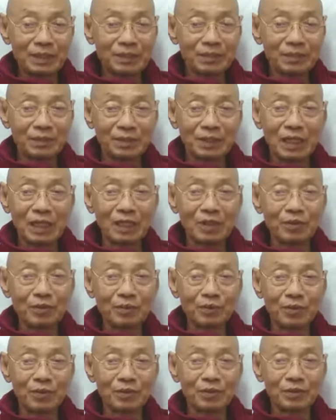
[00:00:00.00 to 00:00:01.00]
you go, Gau
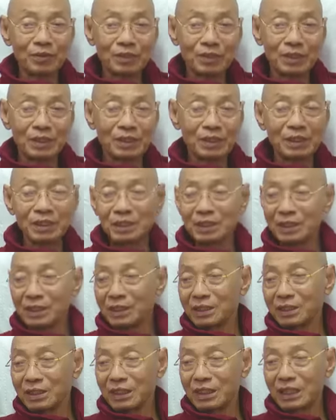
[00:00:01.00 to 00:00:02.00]
Biolushi,
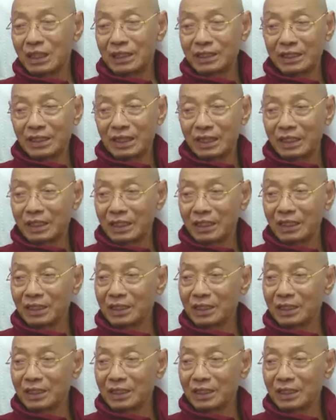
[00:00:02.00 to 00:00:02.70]
sing a janny.